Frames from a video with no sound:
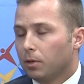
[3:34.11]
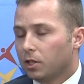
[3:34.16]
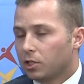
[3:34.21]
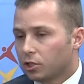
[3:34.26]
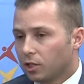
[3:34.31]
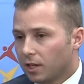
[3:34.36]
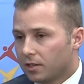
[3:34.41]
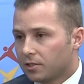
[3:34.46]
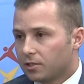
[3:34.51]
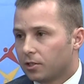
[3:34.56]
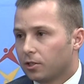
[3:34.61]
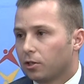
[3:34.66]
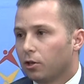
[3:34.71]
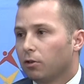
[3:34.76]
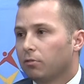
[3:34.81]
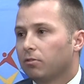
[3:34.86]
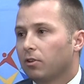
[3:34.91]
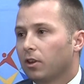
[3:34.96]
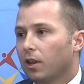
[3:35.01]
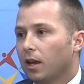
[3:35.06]
Much less
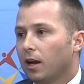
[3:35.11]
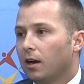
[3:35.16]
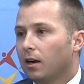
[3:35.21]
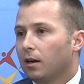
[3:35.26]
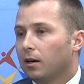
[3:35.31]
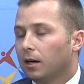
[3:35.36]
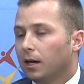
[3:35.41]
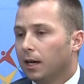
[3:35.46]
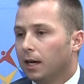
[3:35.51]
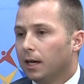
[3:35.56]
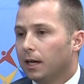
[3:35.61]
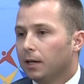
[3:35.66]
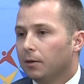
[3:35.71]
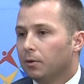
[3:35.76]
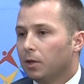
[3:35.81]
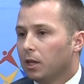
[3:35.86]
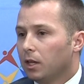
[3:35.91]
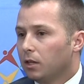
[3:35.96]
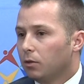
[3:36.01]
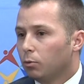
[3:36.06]
turnover there.
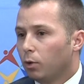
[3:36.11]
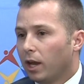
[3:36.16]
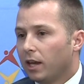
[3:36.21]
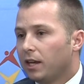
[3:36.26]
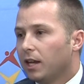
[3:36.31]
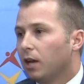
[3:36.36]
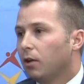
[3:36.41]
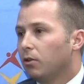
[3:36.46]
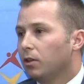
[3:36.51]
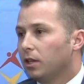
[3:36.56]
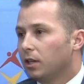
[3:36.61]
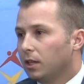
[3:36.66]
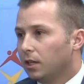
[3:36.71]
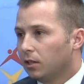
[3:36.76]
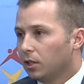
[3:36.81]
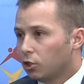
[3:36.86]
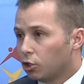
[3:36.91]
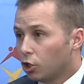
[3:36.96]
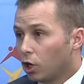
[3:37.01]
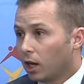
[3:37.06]
Right now in
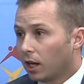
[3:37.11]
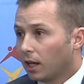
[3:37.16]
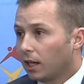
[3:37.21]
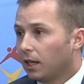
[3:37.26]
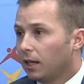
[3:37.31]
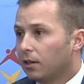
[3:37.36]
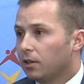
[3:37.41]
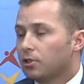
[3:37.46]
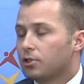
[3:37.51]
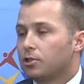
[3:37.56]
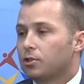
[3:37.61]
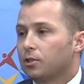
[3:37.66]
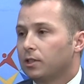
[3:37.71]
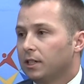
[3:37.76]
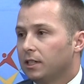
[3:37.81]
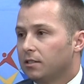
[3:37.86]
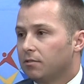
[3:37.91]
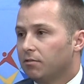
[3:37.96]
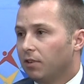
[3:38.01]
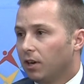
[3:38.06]
the trucking industry,
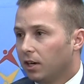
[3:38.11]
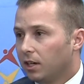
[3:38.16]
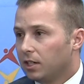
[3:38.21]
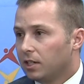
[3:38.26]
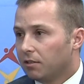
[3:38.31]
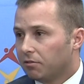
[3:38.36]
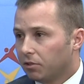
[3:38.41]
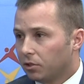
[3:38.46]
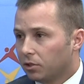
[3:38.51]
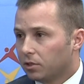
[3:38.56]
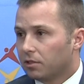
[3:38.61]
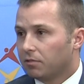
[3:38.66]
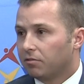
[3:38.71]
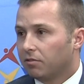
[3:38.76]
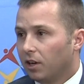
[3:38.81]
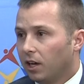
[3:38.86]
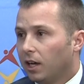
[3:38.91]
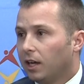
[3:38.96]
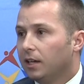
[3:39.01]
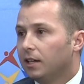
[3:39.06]
it's very difficult to
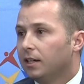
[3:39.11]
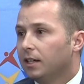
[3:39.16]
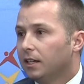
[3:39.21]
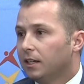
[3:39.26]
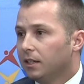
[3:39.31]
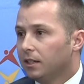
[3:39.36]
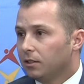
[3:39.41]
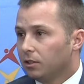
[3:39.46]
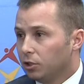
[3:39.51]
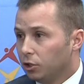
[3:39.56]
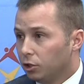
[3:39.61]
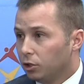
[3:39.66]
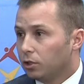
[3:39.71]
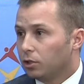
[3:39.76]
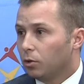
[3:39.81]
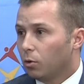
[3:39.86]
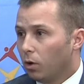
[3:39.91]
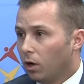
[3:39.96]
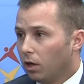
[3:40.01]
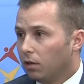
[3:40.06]
find
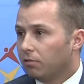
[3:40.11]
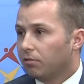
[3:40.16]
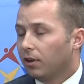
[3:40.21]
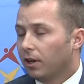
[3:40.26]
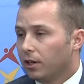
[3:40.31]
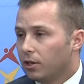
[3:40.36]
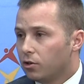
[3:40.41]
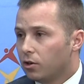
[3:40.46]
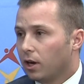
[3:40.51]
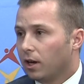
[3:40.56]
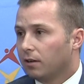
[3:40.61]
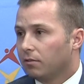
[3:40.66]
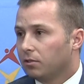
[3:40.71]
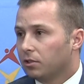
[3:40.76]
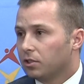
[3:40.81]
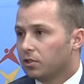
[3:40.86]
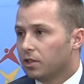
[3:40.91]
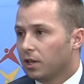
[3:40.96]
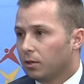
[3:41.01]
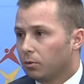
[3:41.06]
good qualified
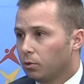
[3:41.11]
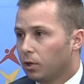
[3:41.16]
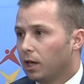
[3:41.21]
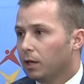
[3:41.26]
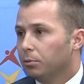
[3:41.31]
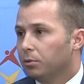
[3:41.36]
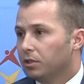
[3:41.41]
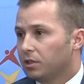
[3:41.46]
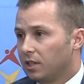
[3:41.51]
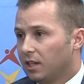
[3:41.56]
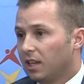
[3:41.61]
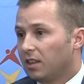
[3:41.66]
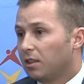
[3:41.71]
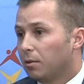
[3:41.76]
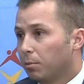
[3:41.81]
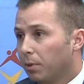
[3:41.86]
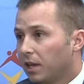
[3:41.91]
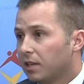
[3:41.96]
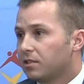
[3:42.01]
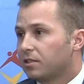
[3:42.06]
drivers, and we're able to get the
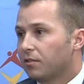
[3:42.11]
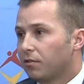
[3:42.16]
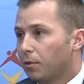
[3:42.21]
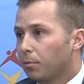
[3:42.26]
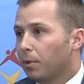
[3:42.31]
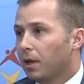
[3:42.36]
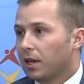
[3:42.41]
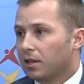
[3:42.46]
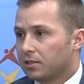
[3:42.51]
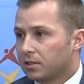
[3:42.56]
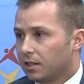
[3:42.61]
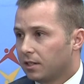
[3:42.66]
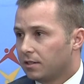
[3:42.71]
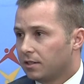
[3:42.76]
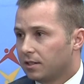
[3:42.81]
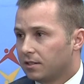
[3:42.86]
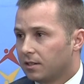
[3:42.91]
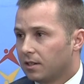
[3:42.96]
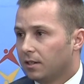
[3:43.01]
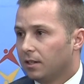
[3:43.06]
best of the best because
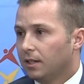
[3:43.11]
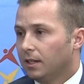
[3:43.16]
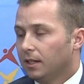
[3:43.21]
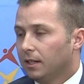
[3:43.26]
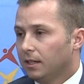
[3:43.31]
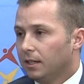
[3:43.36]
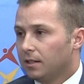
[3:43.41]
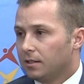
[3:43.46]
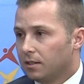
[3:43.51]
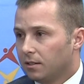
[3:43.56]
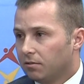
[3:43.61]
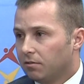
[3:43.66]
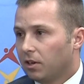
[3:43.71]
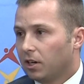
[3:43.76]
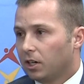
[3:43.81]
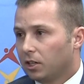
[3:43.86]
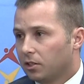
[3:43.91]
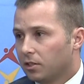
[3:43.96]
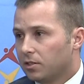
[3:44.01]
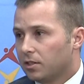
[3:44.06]
it's a
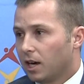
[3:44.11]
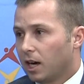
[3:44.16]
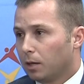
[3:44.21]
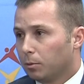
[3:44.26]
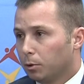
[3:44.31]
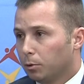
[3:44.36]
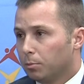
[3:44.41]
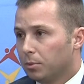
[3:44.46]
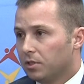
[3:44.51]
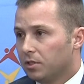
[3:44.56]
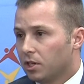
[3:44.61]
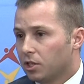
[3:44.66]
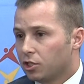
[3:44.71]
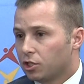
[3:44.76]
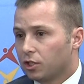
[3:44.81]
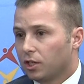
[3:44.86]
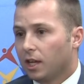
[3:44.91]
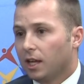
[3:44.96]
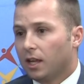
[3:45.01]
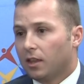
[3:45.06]
very desirable
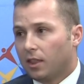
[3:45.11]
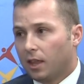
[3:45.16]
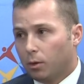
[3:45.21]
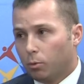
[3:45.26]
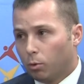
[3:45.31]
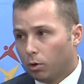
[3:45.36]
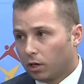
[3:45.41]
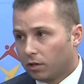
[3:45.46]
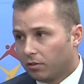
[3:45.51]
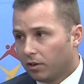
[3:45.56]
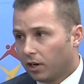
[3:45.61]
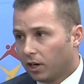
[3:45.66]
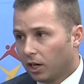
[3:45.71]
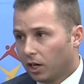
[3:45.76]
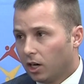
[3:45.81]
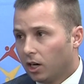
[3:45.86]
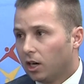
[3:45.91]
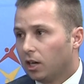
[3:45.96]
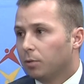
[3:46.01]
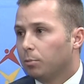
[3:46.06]
position. They work very
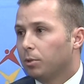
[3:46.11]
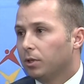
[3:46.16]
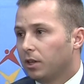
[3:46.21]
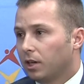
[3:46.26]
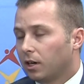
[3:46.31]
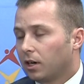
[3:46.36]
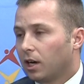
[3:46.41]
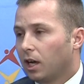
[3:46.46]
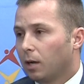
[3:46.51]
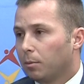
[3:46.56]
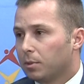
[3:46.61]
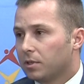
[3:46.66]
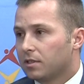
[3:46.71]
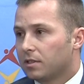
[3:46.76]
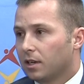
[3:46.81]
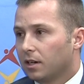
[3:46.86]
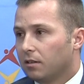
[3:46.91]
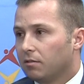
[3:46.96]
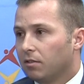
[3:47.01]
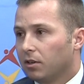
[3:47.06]
hard, but they're
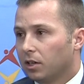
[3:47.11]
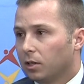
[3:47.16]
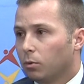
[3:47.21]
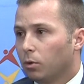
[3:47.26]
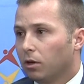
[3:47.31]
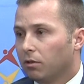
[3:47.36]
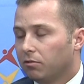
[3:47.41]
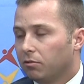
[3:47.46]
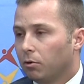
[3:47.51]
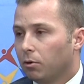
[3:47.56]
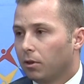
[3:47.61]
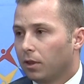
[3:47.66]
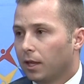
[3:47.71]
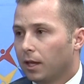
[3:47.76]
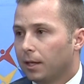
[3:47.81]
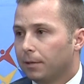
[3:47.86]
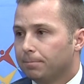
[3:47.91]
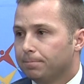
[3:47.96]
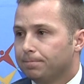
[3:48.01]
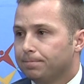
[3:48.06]
compensated very well for
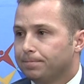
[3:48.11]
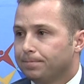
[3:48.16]
that.